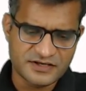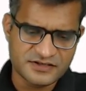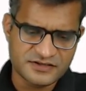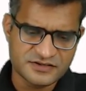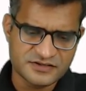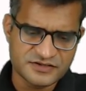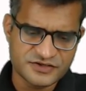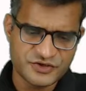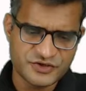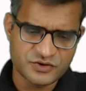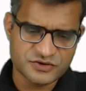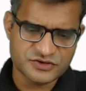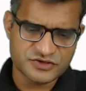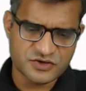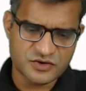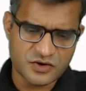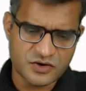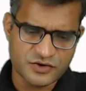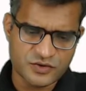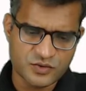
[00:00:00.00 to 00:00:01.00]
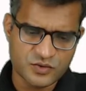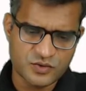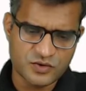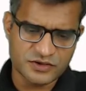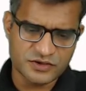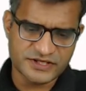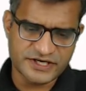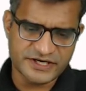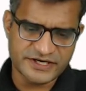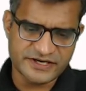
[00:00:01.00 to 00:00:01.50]
Your slot 2
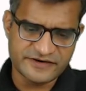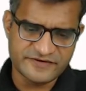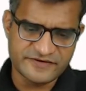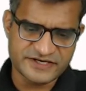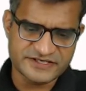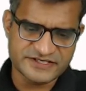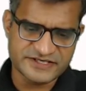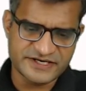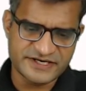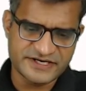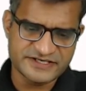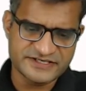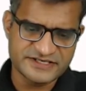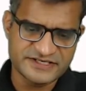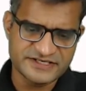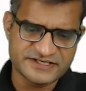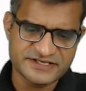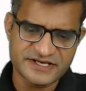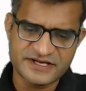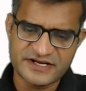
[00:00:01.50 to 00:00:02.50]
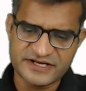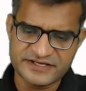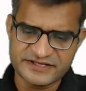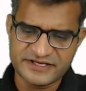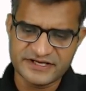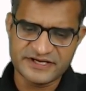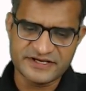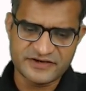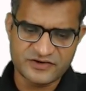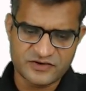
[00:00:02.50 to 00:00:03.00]
got 13 VRs and it's descaling. I
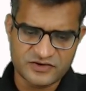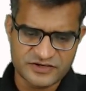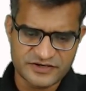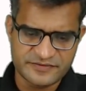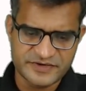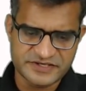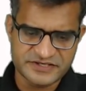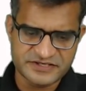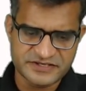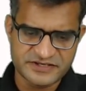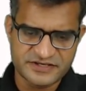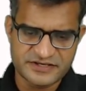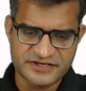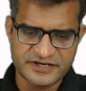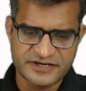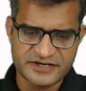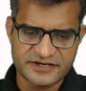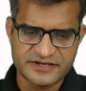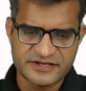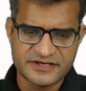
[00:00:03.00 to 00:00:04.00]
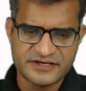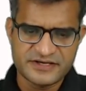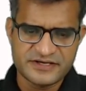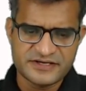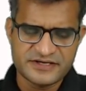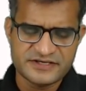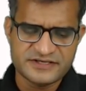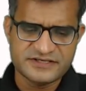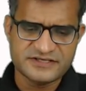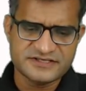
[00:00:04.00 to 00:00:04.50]
think I already mentioned that. Yeah.
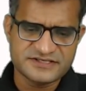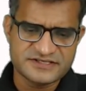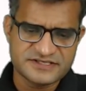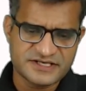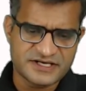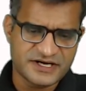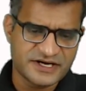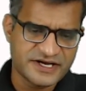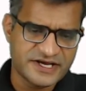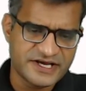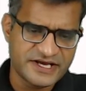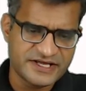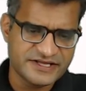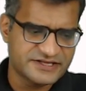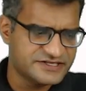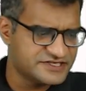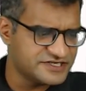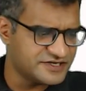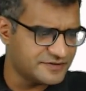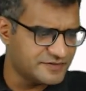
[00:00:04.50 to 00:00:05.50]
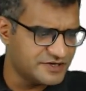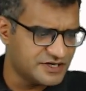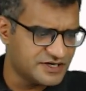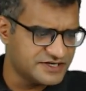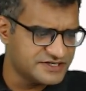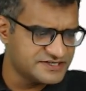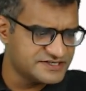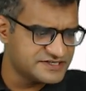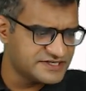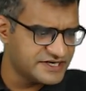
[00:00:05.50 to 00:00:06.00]
Saket Chamala
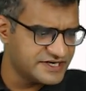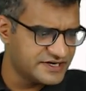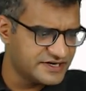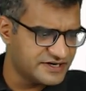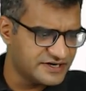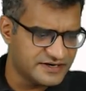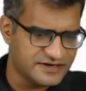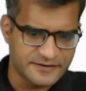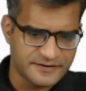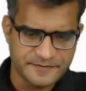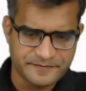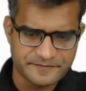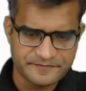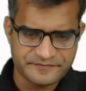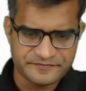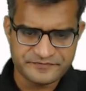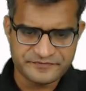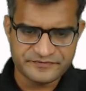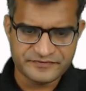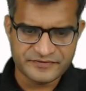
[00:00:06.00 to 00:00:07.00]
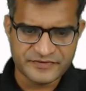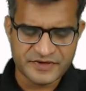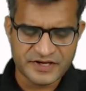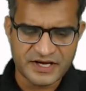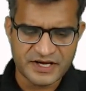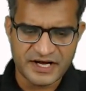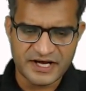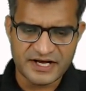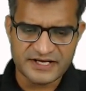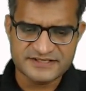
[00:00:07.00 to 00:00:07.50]
is saying, sir,
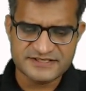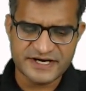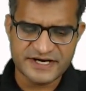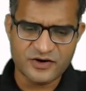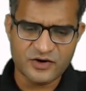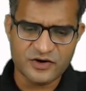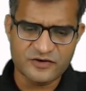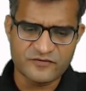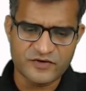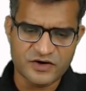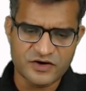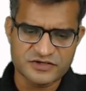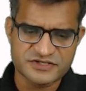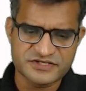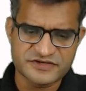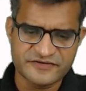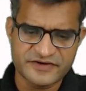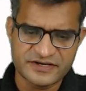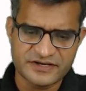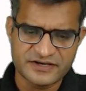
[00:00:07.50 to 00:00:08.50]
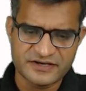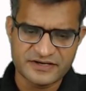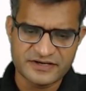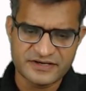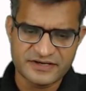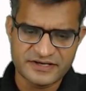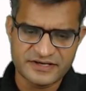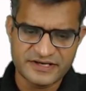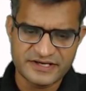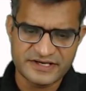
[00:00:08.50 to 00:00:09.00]
I got 107
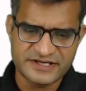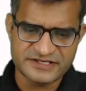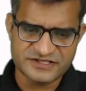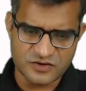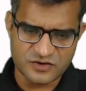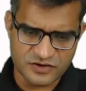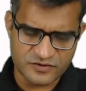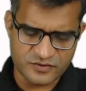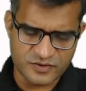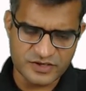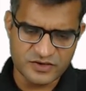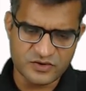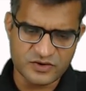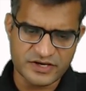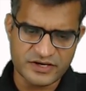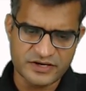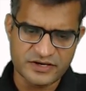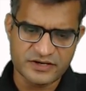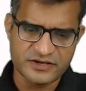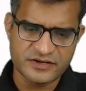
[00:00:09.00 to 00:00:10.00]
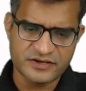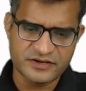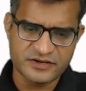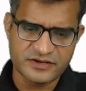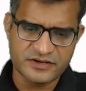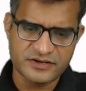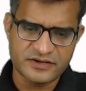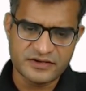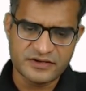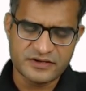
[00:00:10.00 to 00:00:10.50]
in slot 1. Okay.
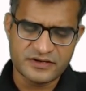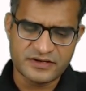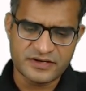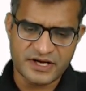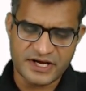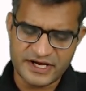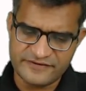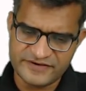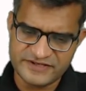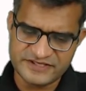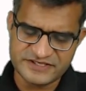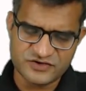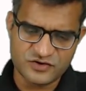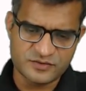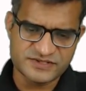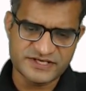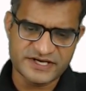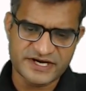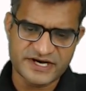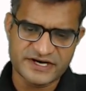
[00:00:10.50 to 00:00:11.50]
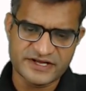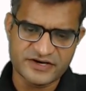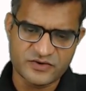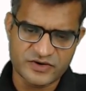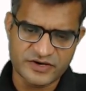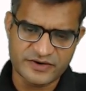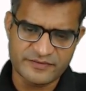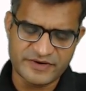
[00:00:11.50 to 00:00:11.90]
I have NC OBC category. Okay.